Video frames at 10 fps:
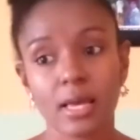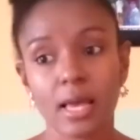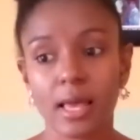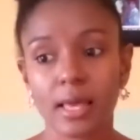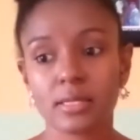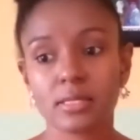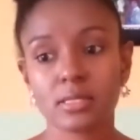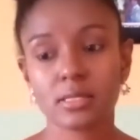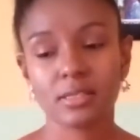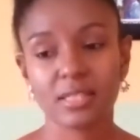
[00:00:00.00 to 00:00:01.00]
And
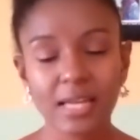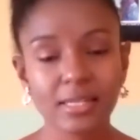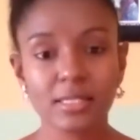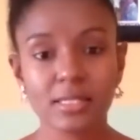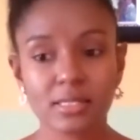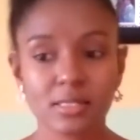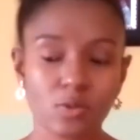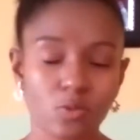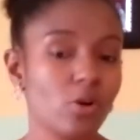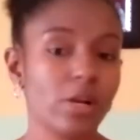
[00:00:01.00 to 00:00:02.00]
that is
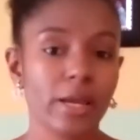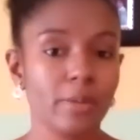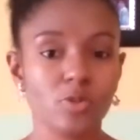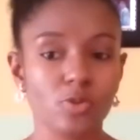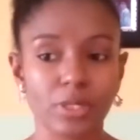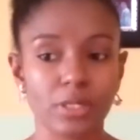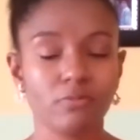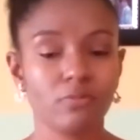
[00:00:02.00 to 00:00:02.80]
what I'm doing.